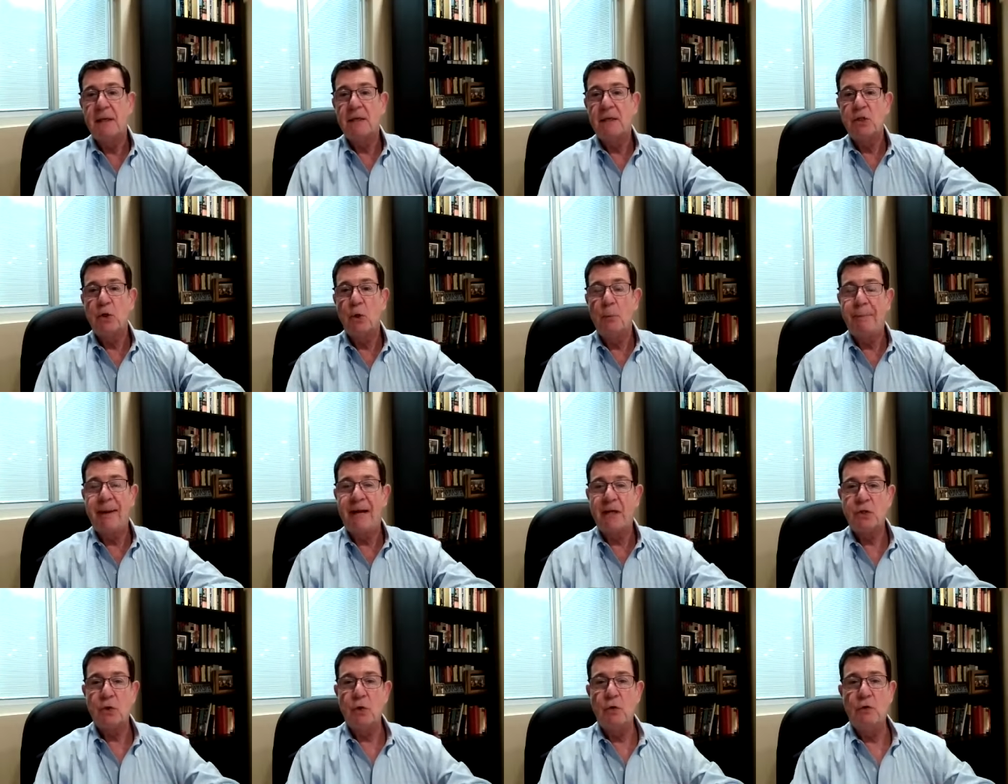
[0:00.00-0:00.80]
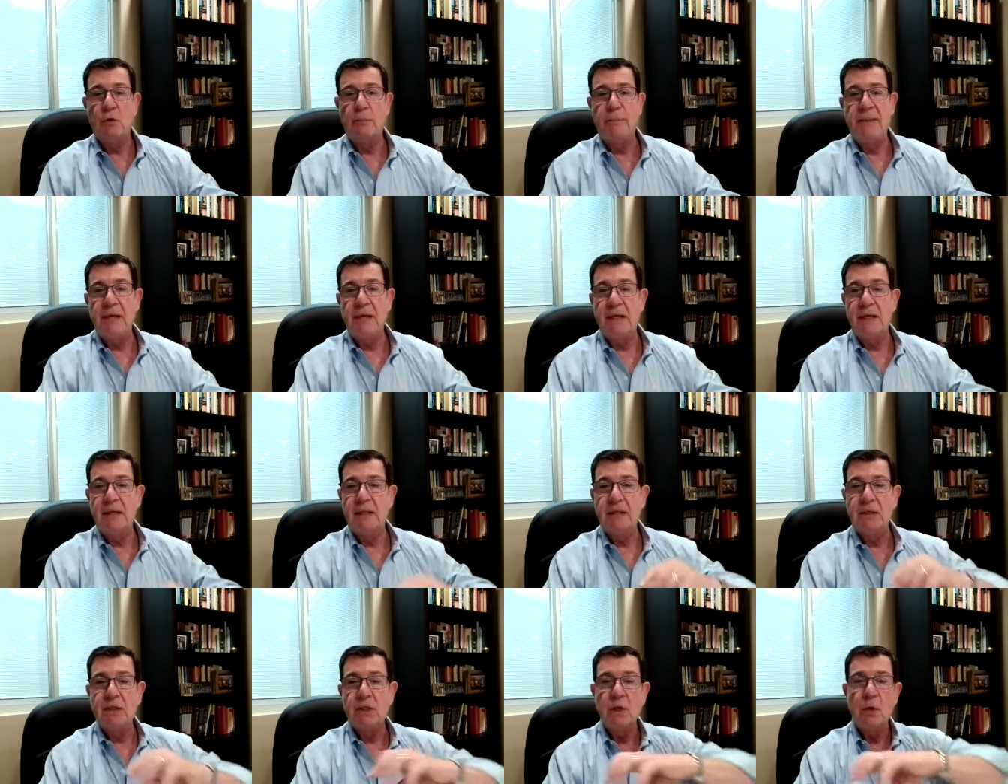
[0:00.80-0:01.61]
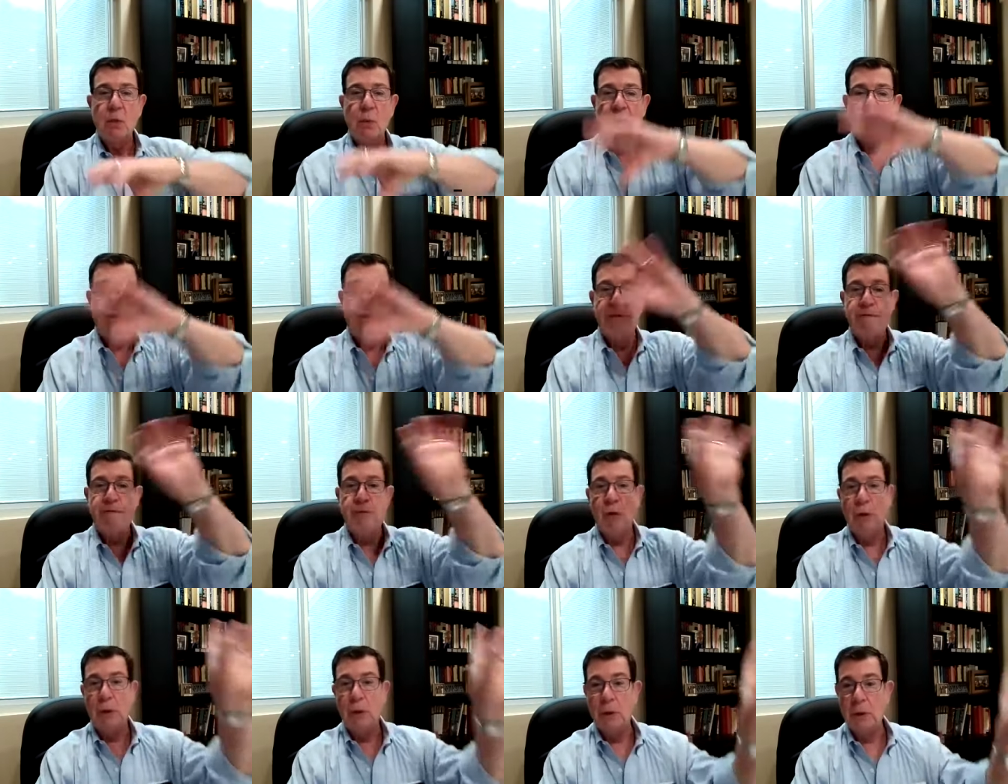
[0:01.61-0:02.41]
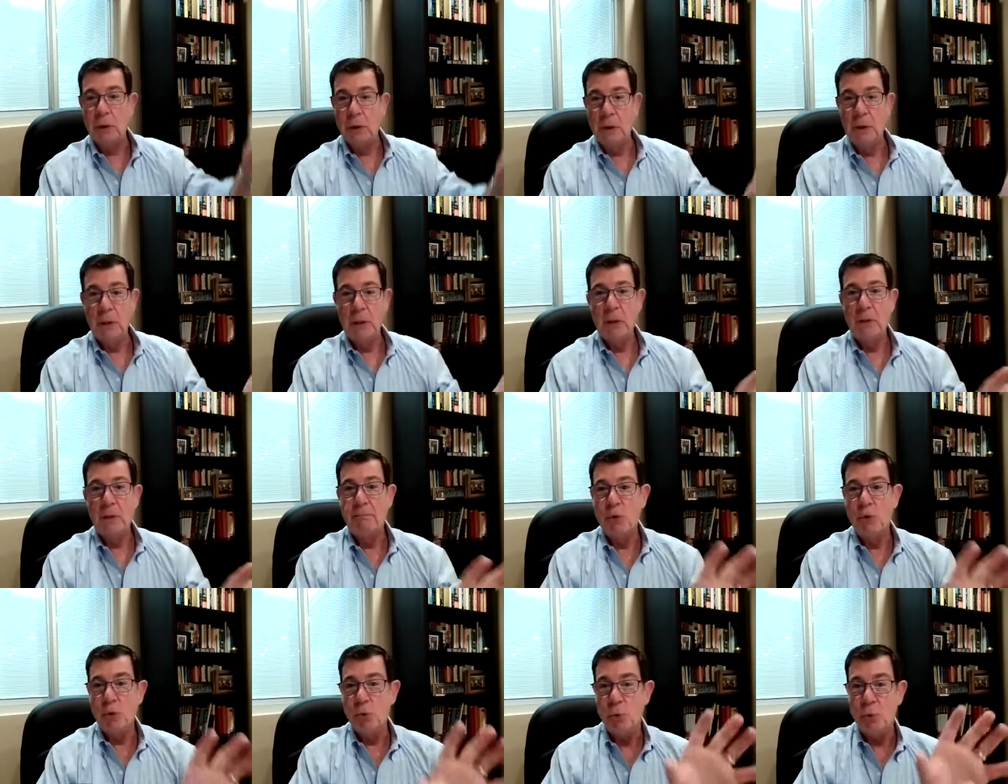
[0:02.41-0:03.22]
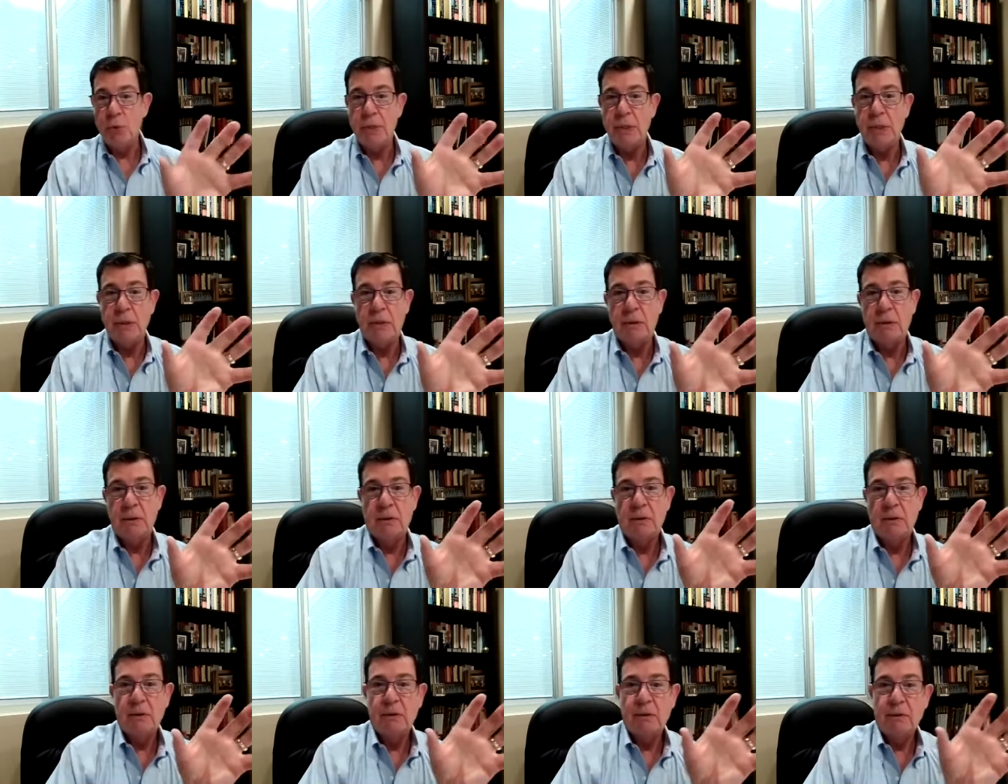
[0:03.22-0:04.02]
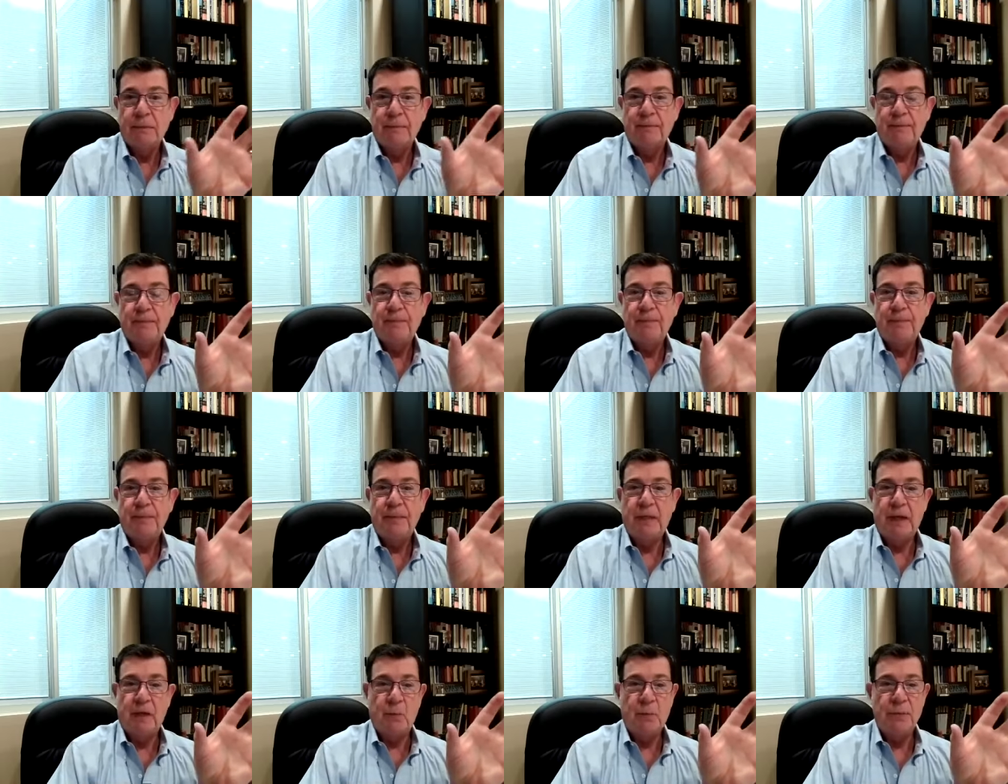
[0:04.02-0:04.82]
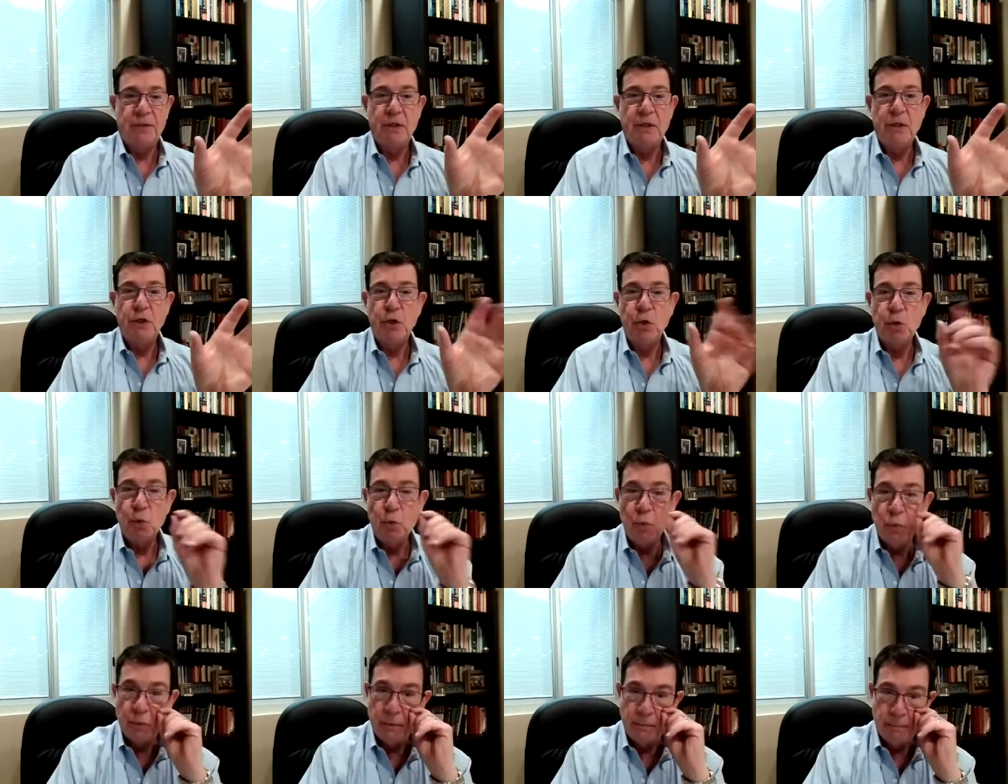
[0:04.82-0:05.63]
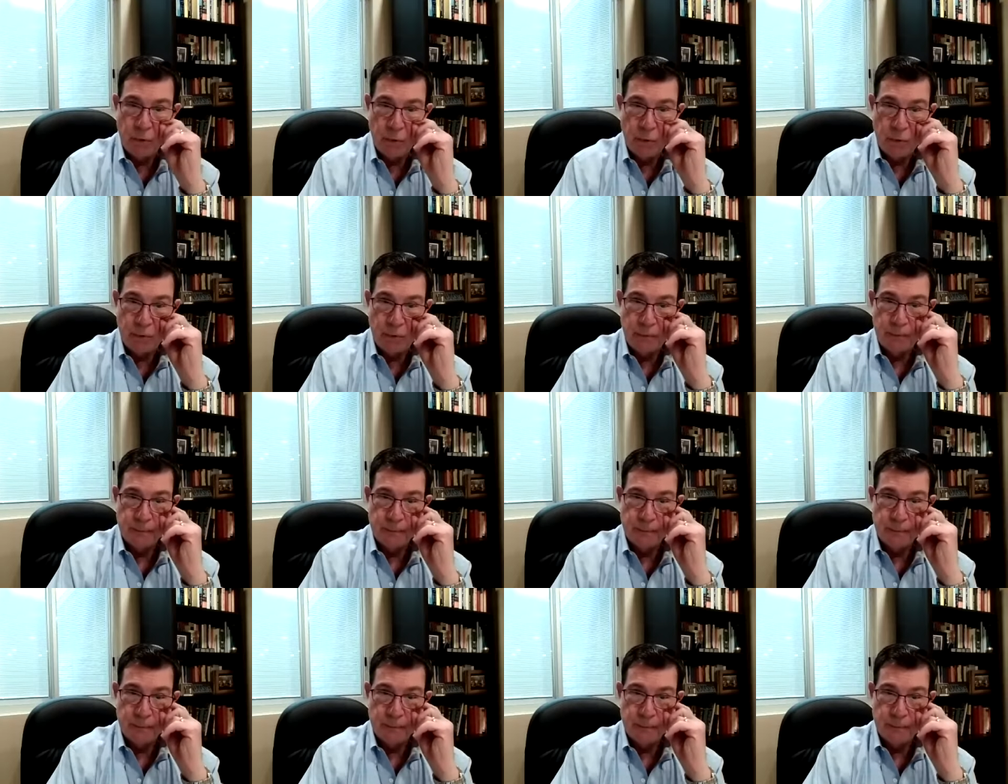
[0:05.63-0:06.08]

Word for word: So Passover begins with the full moon not with the new moon.